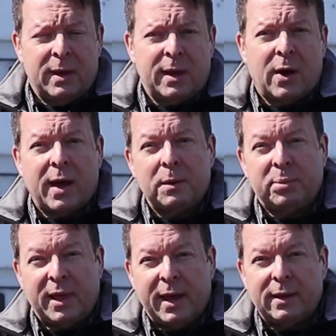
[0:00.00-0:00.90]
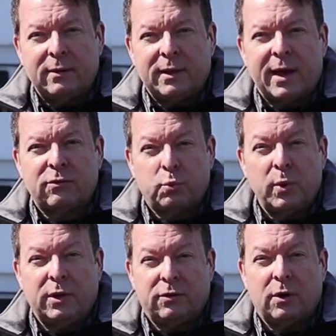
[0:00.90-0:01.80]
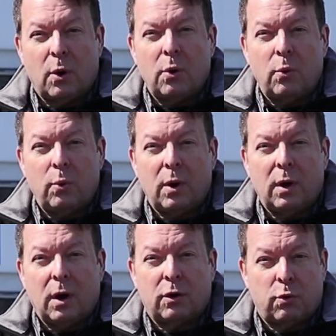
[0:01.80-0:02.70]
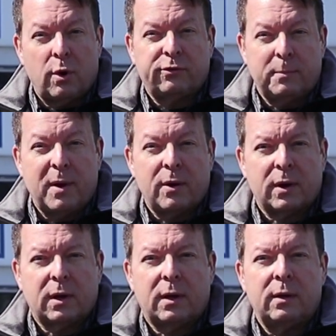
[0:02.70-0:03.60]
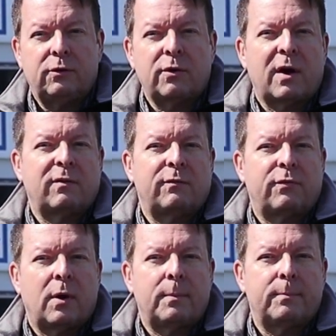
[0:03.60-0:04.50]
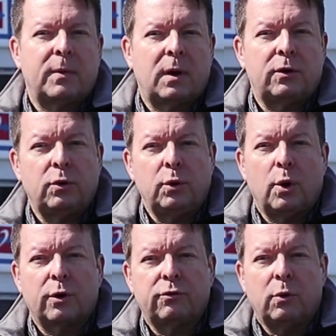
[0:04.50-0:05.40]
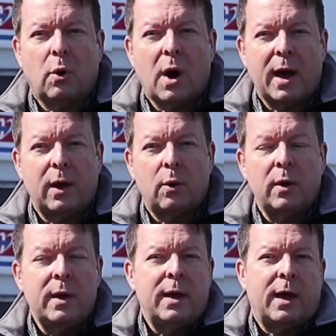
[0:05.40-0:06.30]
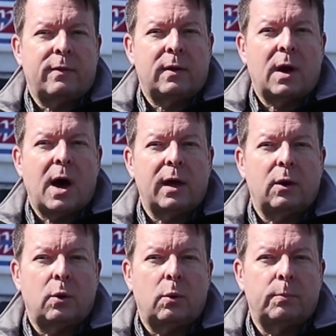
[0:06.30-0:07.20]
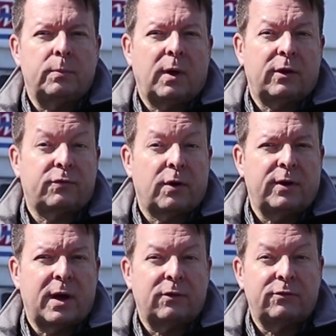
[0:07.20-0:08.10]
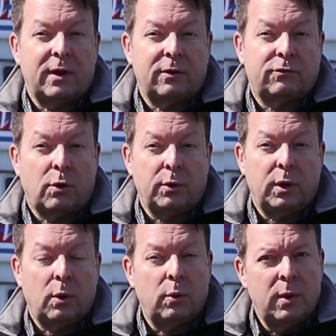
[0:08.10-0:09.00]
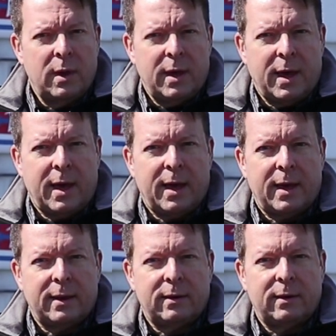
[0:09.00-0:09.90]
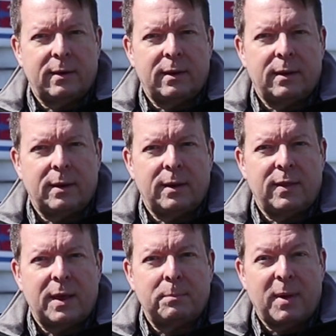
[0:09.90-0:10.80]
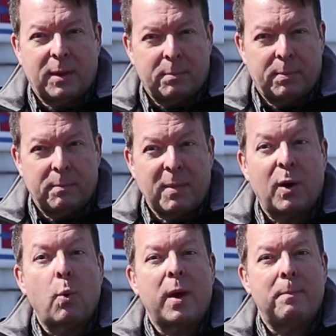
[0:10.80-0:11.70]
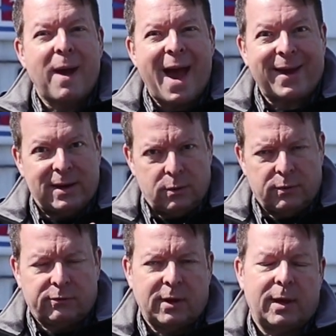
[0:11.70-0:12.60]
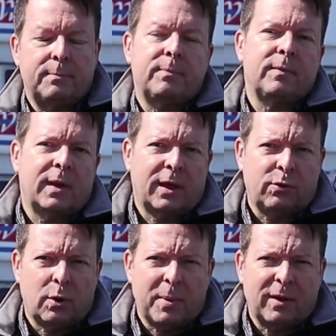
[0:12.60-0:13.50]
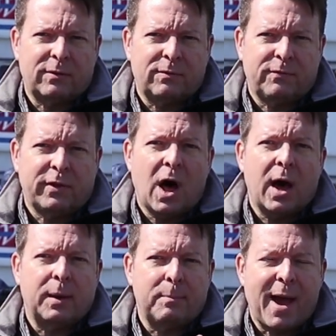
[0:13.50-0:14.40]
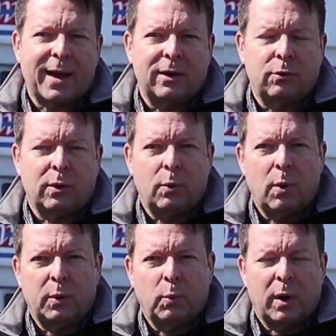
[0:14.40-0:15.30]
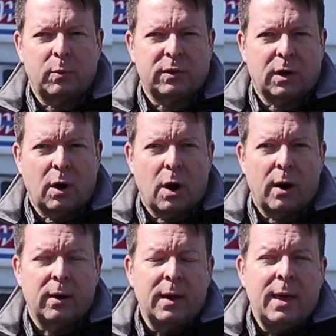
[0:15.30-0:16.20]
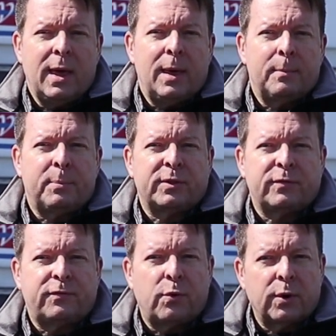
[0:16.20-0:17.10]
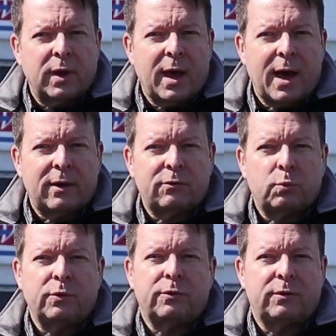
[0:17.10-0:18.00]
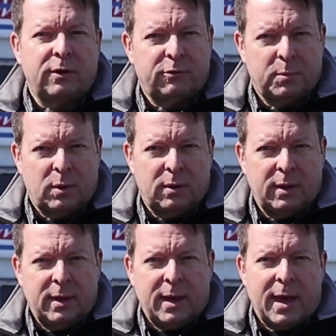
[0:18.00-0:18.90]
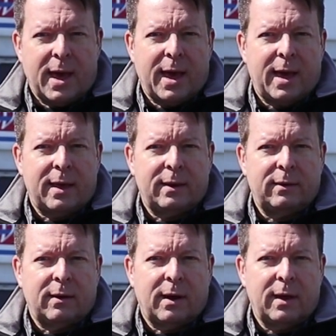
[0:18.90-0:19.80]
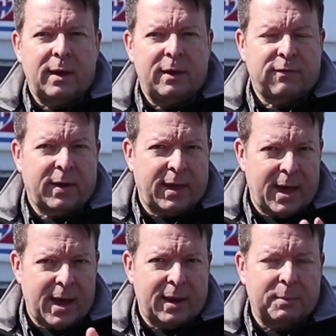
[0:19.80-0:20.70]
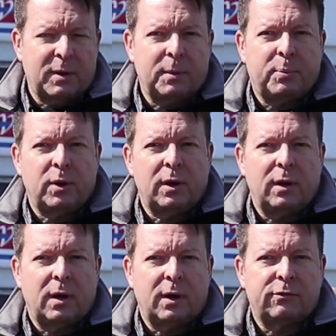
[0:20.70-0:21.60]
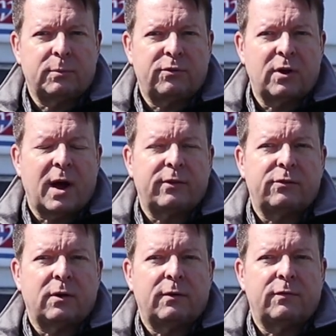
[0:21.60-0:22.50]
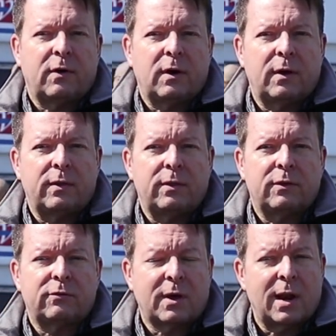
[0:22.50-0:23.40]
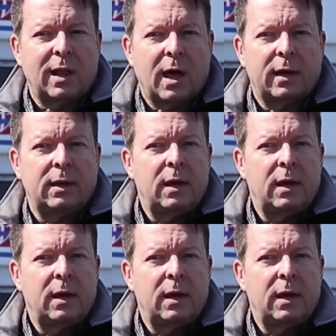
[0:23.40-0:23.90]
Now, I had planned last week to go across America, driving from New York to Ohio, and then Ohio as far down as San Antonio, and then make my way back and do the same. Then I thought about flying back and doing a one-way with the car. But the forecast was dismal, and if I can, I'm going to put in some shots of the satellite